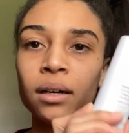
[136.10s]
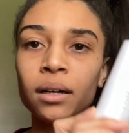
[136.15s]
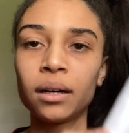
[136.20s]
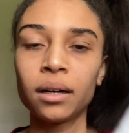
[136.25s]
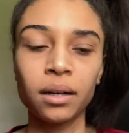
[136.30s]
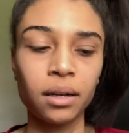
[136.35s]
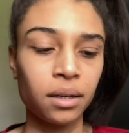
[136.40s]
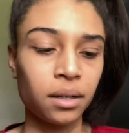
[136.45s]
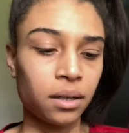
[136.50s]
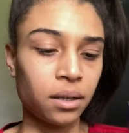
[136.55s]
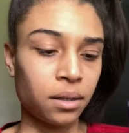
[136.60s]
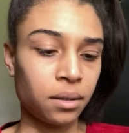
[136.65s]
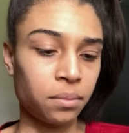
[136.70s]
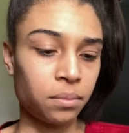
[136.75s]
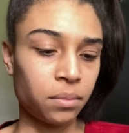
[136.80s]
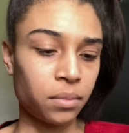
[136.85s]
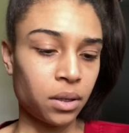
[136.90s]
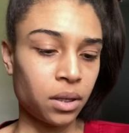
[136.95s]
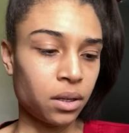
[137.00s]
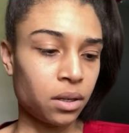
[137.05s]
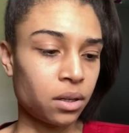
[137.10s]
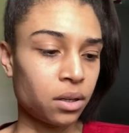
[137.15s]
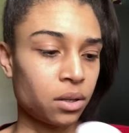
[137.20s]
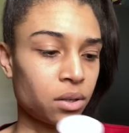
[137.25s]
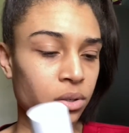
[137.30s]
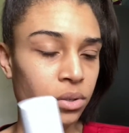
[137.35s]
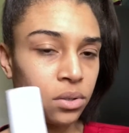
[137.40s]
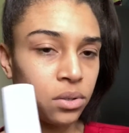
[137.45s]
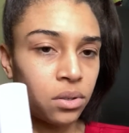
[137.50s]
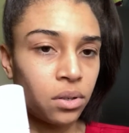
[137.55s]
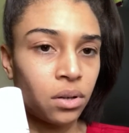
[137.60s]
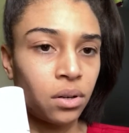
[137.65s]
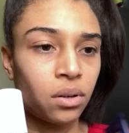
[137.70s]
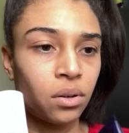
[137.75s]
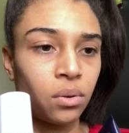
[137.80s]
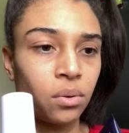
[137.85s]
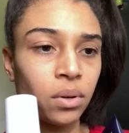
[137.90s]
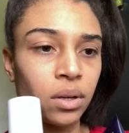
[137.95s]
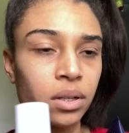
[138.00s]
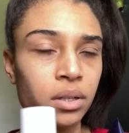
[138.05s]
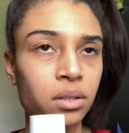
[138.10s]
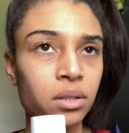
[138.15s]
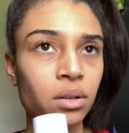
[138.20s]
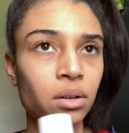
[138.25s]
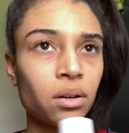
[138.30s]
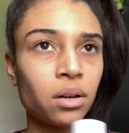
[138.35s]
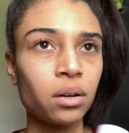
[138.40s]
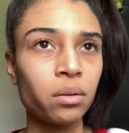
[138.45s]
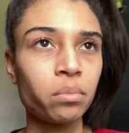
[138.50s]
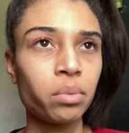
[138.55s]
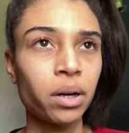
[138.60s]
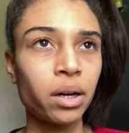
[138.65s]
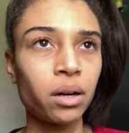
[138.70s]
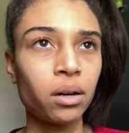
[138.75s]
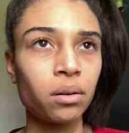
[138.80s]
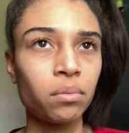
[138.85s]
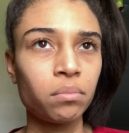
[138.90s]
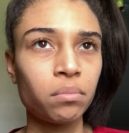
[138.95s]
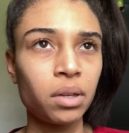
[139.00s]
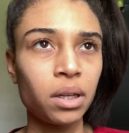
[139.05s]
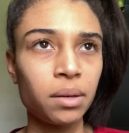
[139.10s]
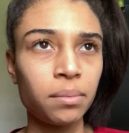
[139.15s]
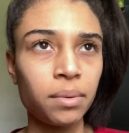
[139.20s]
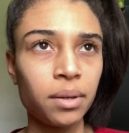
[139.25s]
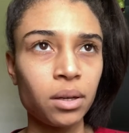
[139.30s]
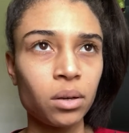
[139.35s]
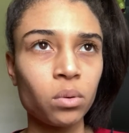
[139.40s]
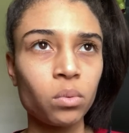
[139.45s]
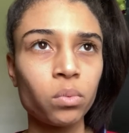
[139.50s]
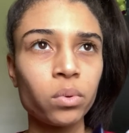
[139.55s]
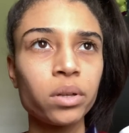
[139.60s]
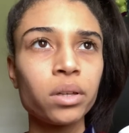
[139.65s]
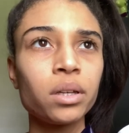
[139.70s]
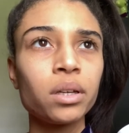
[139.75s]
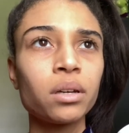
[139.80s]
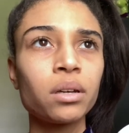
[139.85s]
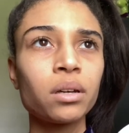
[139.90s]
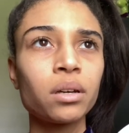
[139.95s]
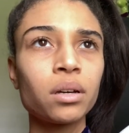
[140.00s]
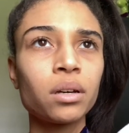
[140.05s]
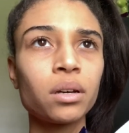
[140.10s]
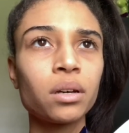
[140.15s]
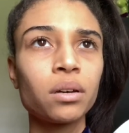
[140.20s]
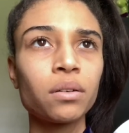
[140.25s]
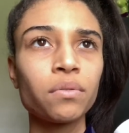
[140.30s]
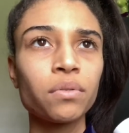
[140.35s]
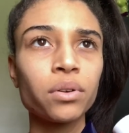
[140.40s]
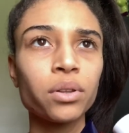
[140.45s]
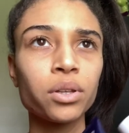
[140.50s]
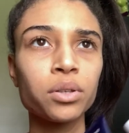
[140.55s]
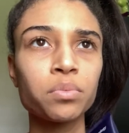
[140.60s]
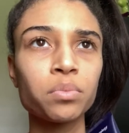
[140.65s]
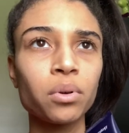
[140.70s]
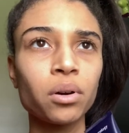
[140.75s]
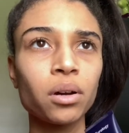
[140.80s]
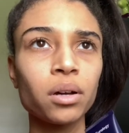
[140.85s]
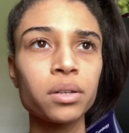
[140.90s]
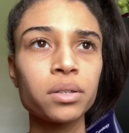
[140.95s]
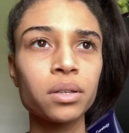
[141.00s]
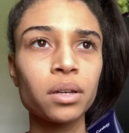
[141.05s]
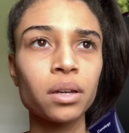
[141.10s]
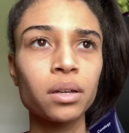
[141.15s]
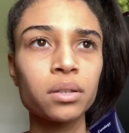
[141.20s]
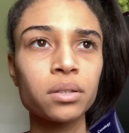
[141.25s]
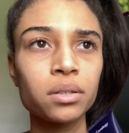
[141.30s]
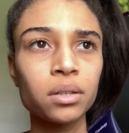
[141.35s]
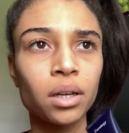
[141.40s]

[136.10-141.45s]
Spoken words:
So it took about maybe a week for this process,